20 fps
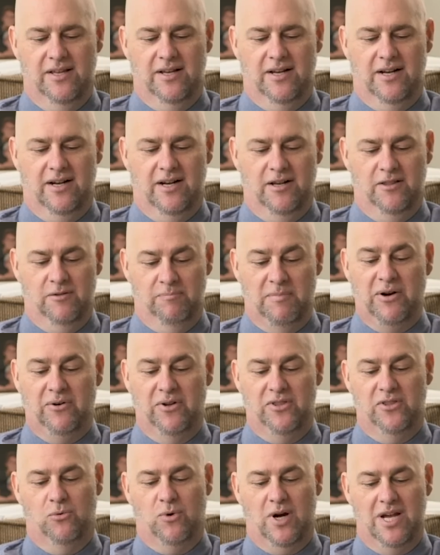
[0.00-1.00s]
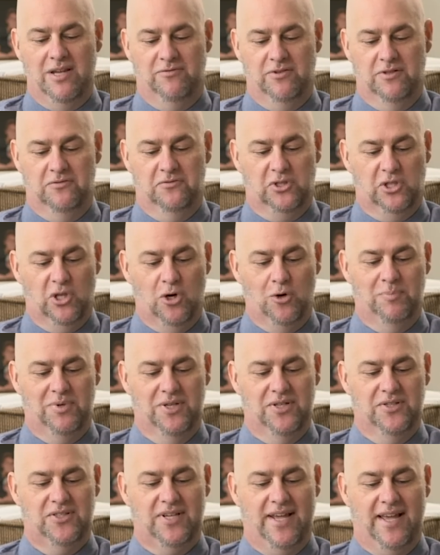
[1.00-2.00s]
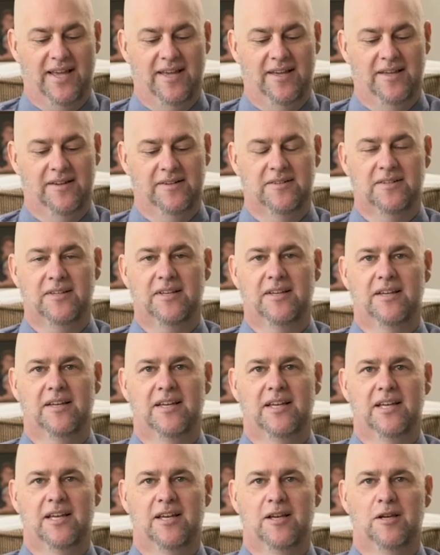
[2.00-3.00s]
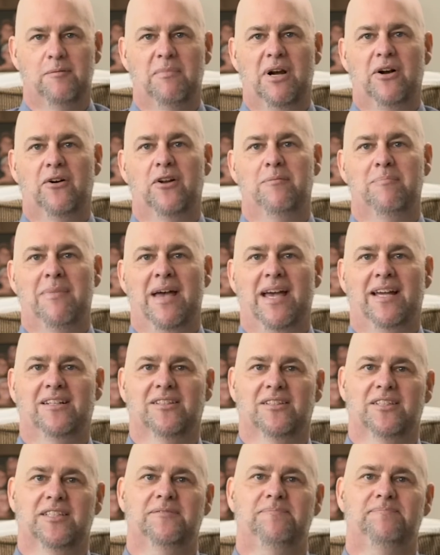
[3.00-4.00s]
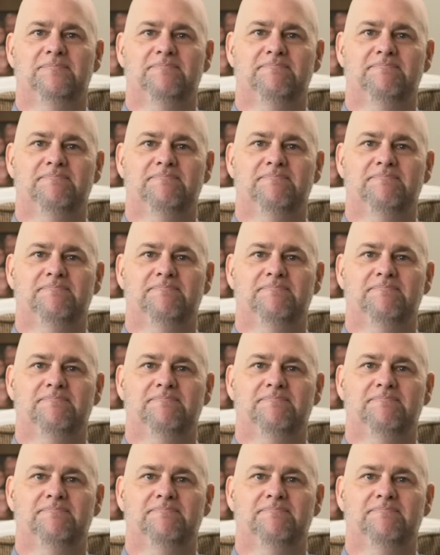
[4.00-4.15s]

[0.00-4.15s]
Mary, the wife of Clopas, and Mary Magdalene.